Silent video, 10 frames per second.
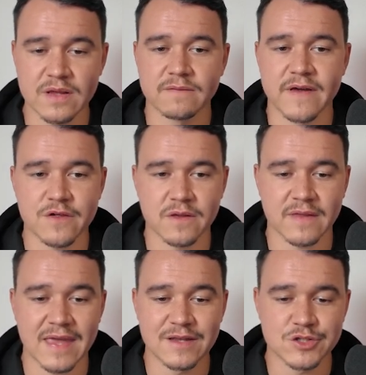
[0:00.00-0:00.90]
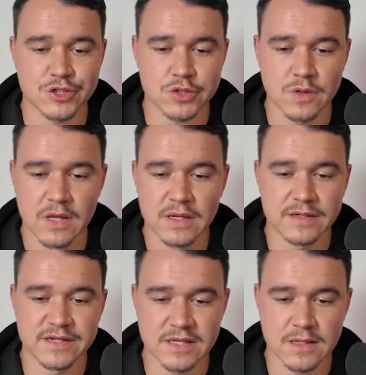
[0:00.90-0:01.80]
reinvest it into
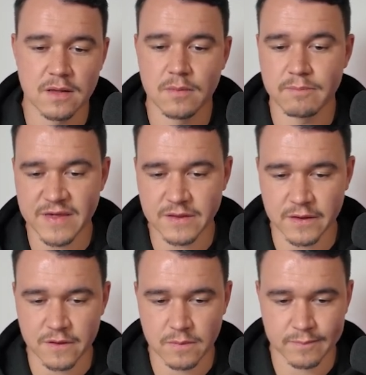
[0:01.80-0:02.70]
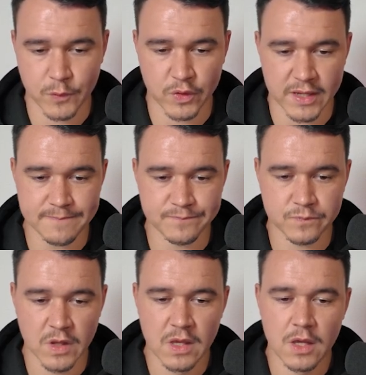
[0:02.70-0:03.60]
the business, okay?
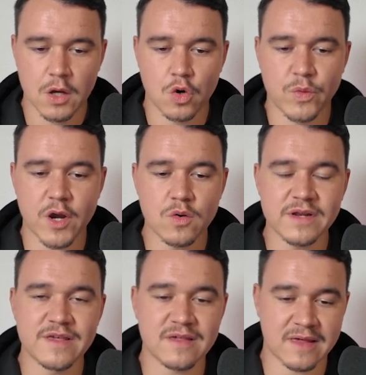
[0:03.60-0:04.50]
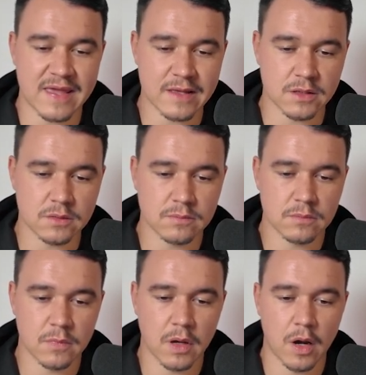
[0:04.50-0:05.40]
We only scale
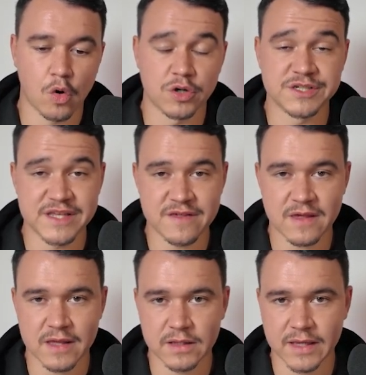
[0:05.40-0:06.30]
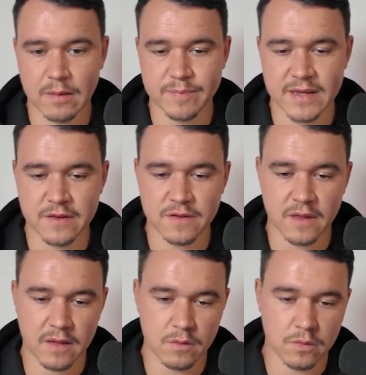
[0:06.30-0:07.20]
or descale the campaigns
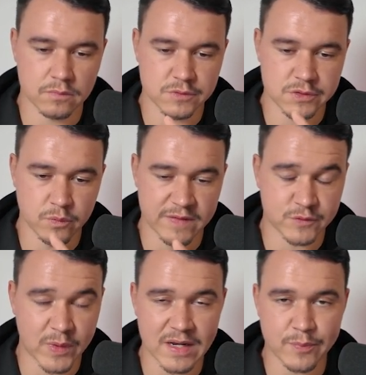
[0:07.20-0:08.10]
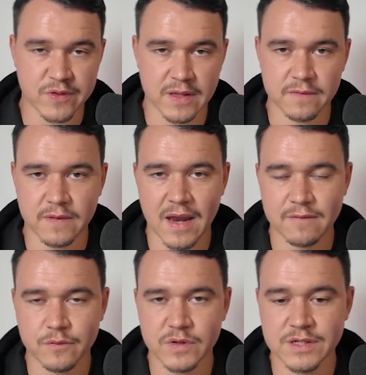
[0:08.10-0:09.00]
with 20%
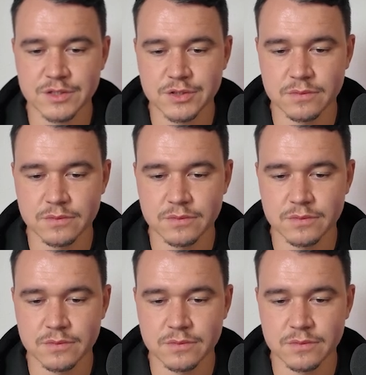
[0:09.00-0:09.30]
every